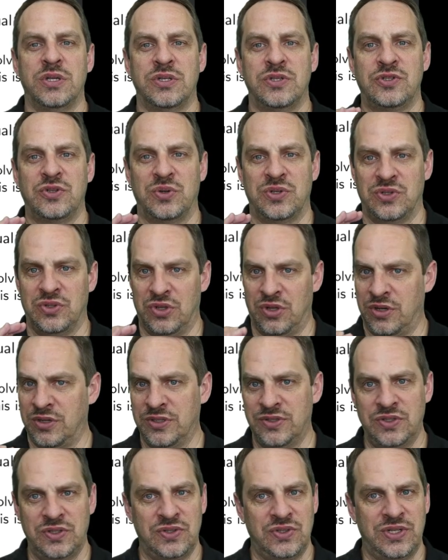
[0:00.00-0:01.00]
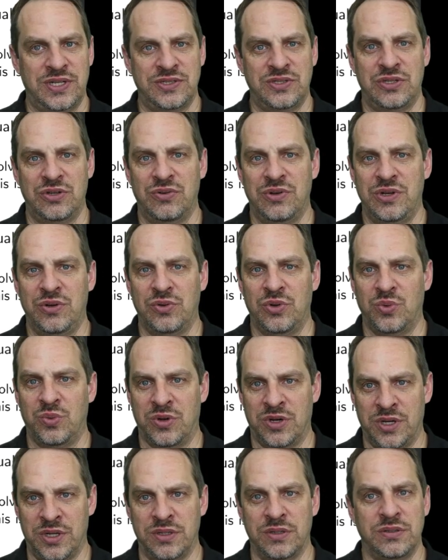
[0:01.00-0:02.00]
So as long as it's less than or equal to
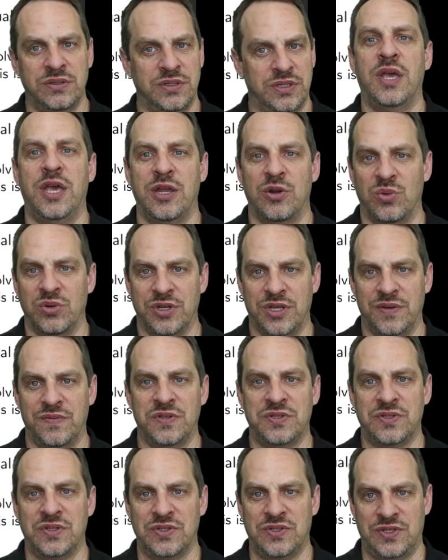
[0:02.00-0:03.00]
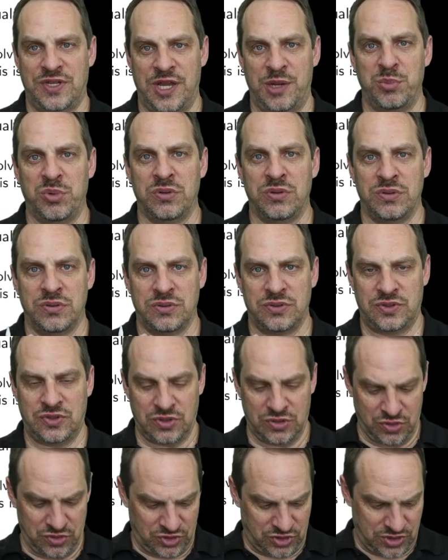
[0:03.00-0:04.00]
1, and it will give us a stable
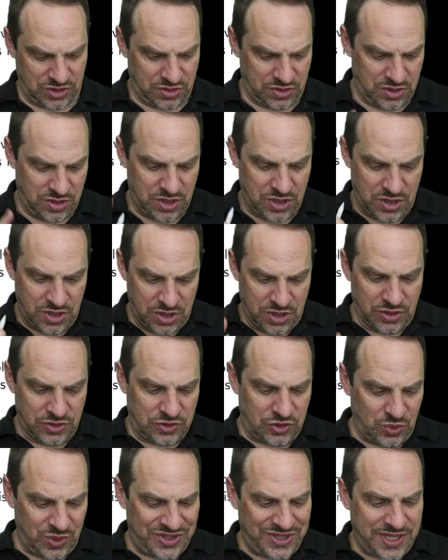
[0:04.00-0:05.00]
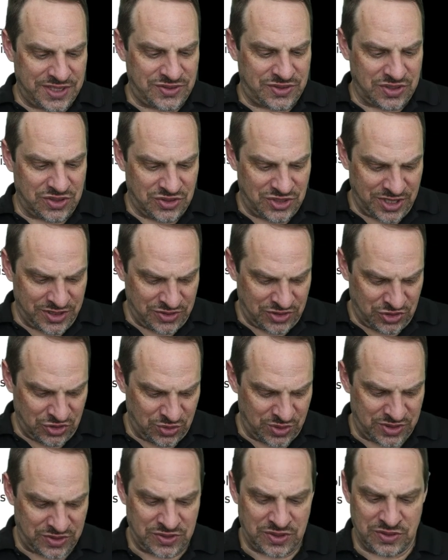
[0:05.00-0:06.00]
solution. So what that suggests
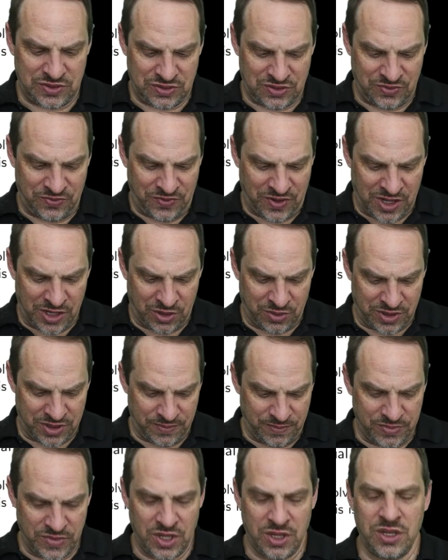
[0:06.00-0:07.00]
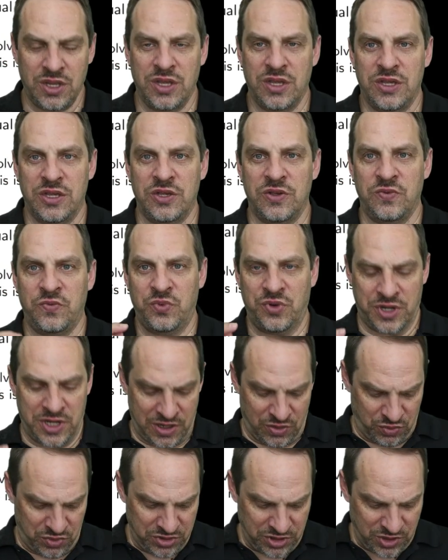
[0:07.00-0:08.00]
to us is the following. If what I
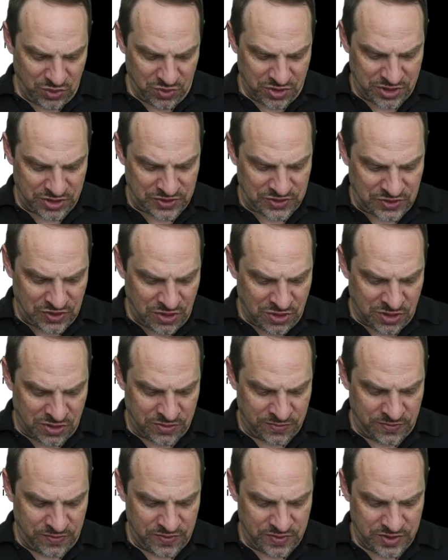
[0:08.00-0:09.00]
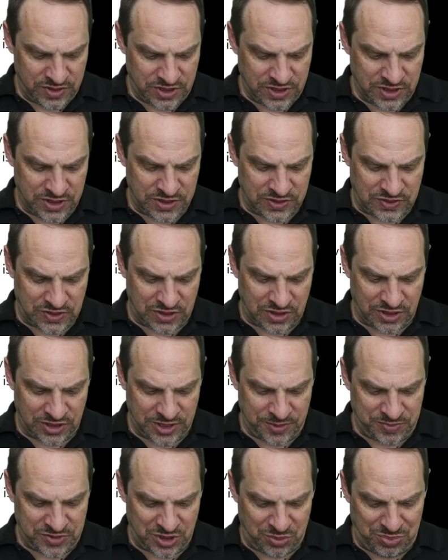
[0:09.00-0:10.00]
really want to solve is an
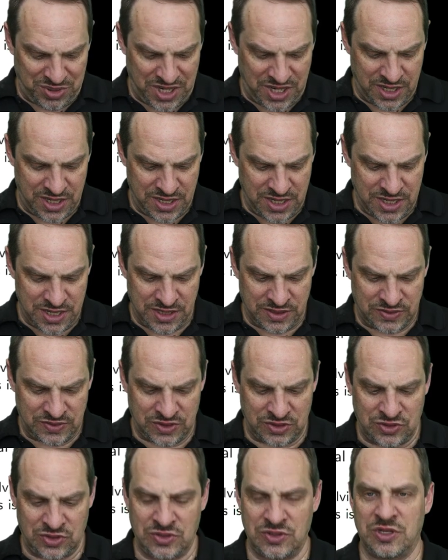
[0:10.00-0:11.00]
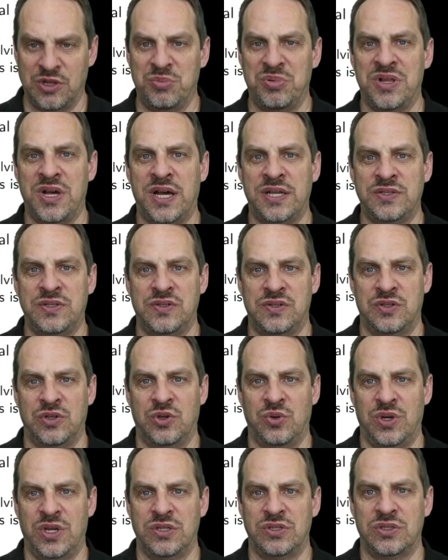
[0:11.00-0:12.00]
elliptic PDE, such as Laplace's
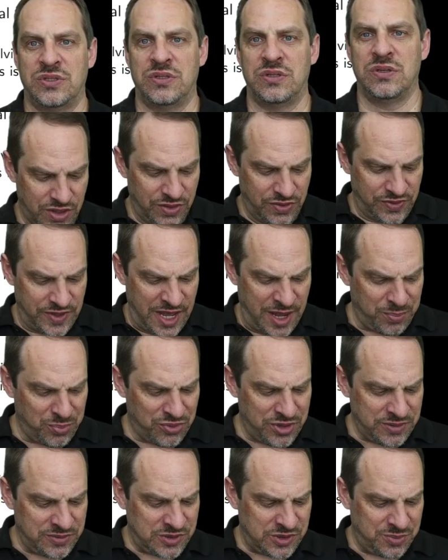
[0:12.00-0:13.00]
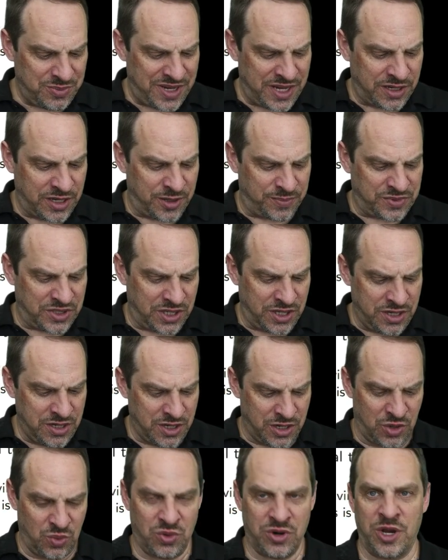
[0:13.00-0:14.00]
equation. That brings me back up to
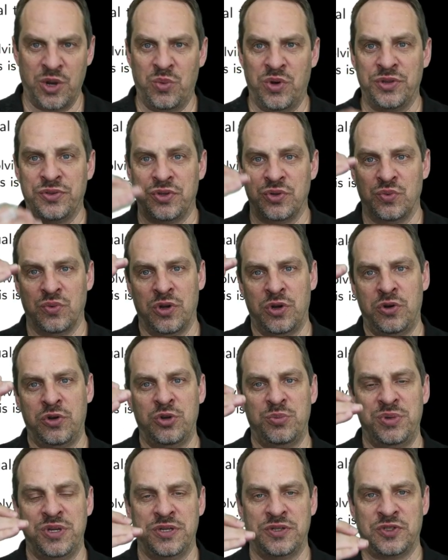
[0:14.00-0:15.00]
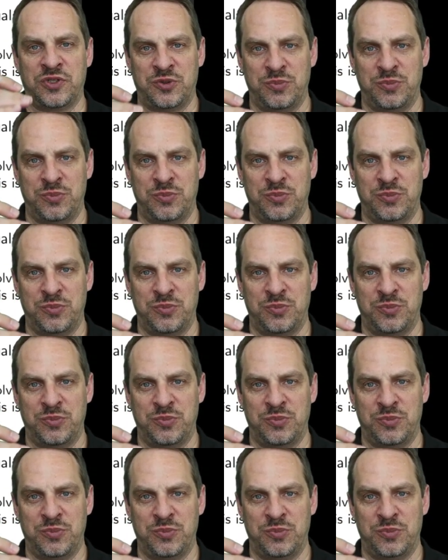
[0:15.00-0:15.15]
here, where I want the rho to be as